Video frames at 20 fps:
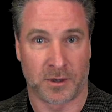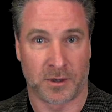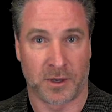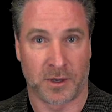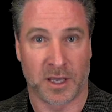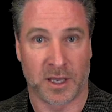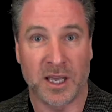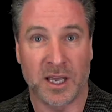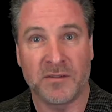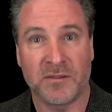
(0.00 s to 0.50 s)

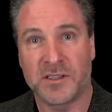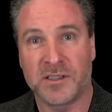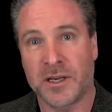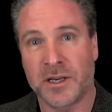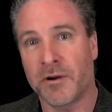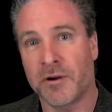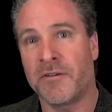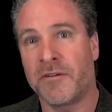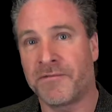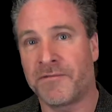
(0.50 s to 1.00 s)
Give
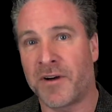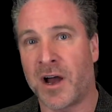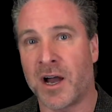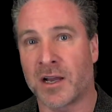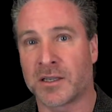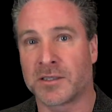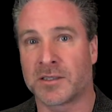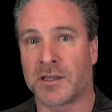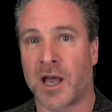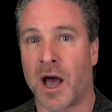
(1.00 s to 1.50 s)
zero
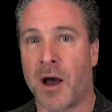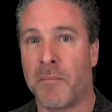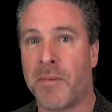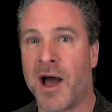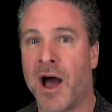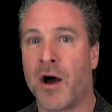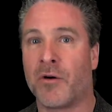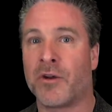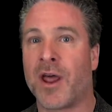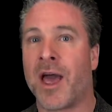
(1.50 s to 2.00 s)
fucks
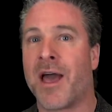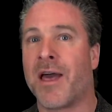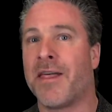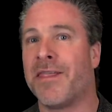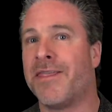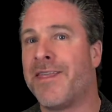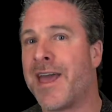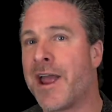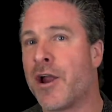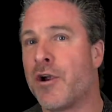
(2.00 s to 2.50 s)
about
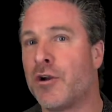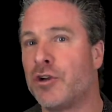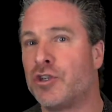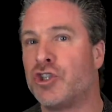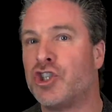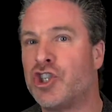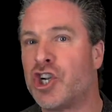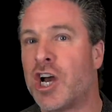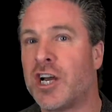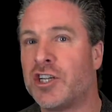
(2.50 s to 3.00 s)
their
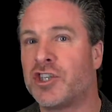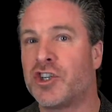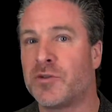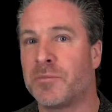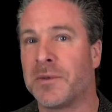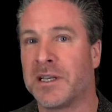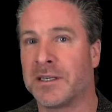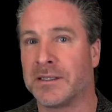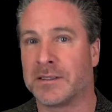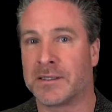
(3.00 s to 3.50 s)

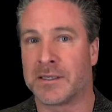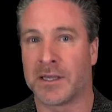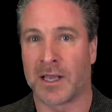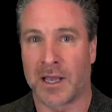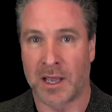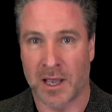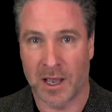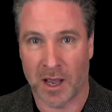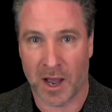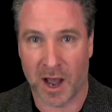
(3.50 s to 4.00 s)
judgment
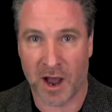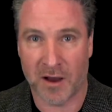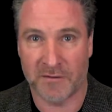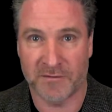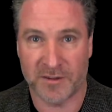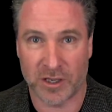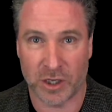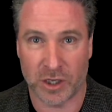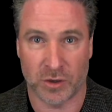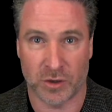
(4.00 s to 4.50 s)
of
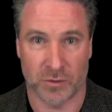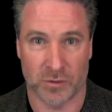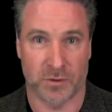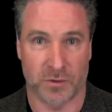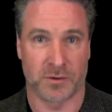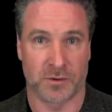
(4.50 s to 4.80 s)
you.